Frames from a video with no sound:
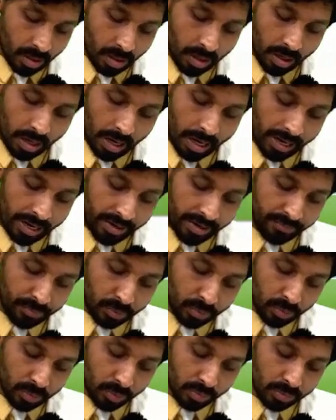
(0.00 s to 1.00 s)
And if
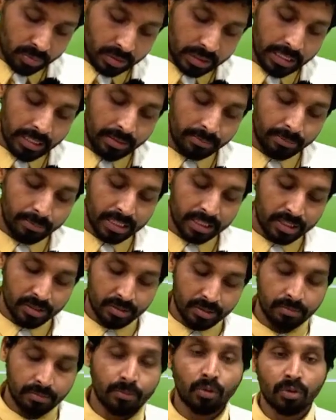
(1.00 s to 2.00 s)
you see
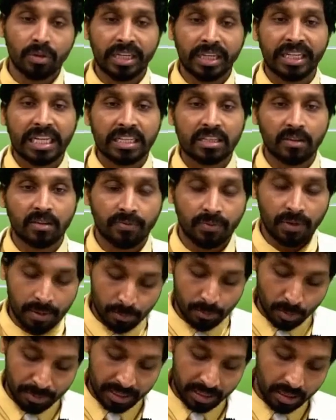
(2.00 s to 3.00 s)
much more details of A
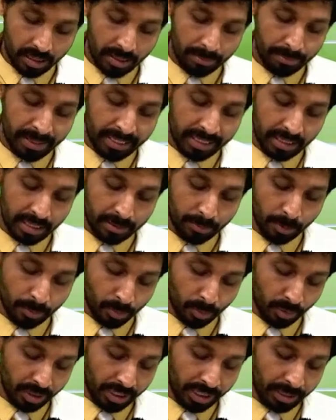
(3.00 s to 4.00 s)
beta
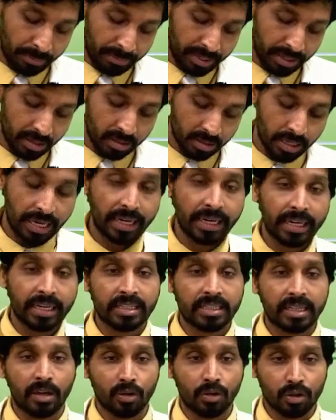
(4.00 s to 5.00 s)
lipoproteinemia, like it is
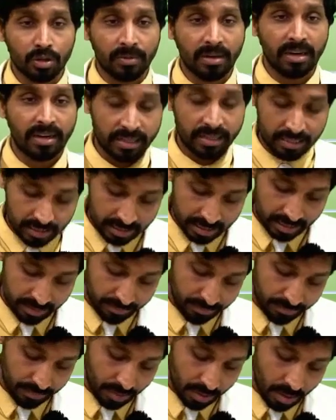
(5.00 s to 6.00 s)
autosomal
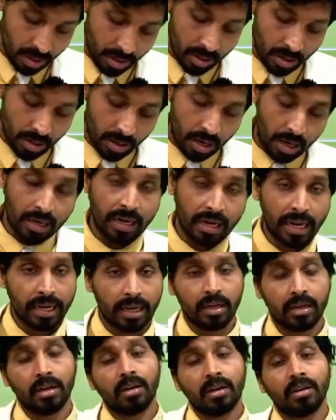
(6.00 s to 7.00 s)
recessive,
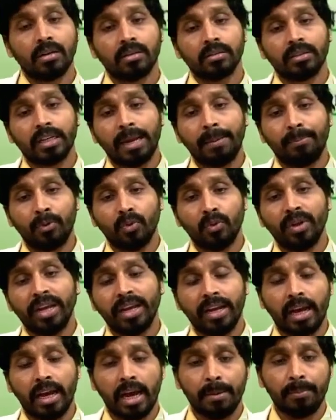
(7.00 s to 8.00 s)
unlike type
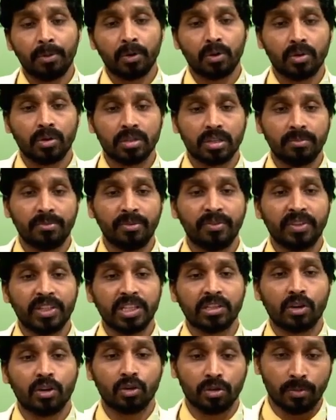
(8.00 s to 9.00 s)
2A hypercholesteremia, which is
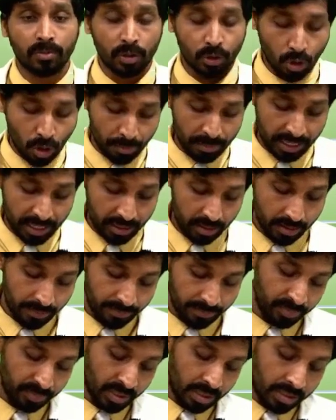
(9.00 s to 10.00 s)
autosomal dominant.
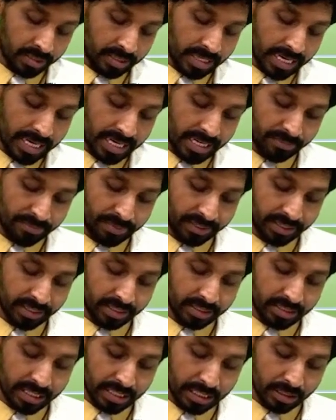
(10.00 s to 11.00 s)
Genetic defect in
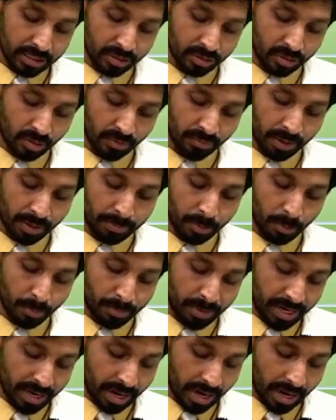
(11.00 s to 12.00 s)
synthesis of
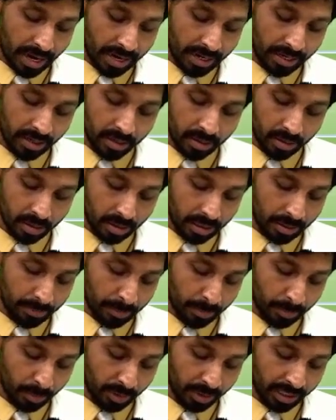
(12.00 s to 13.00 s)
ApoB and
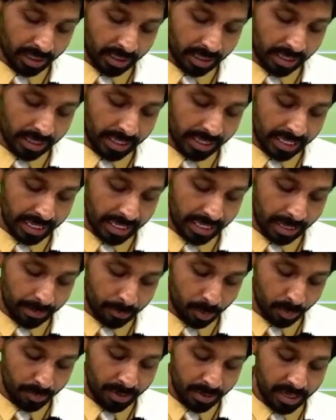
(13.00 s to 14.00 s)
lipoprotein containing
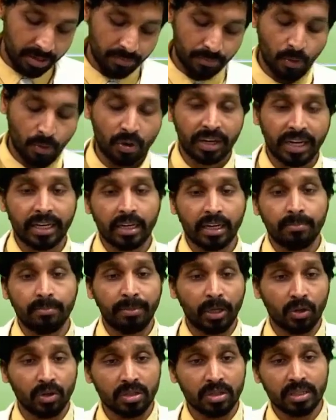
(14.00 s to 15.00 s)
ApoB48, and
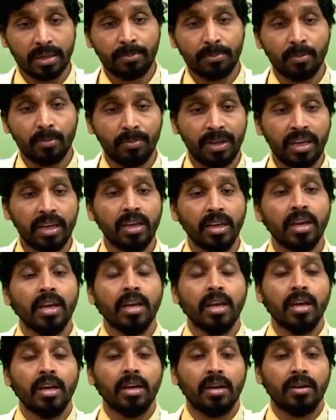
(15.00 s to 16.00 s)
because
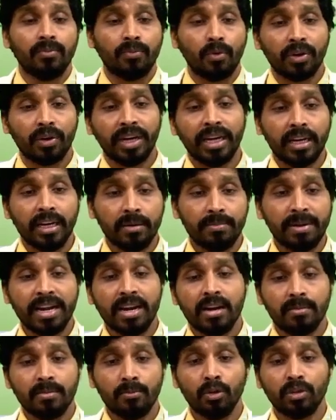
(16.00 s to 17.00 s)
ApoB48 and
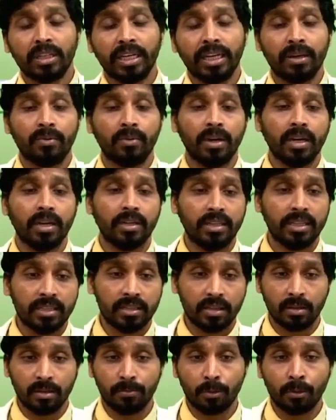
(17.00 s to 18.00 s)
B100 both require, these
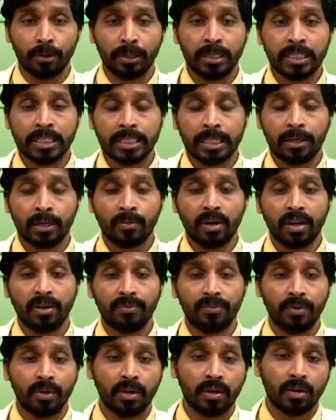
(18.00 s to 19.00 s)
are the proteins required
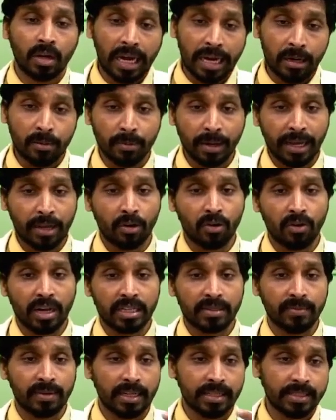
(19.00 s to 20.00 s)
for chylomicron
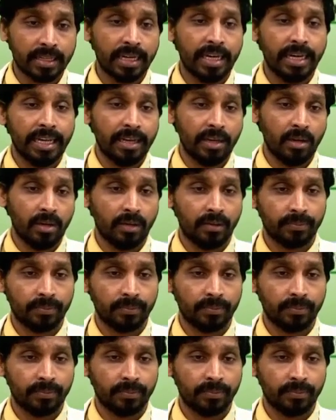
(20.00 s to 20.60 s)
as well as LDL.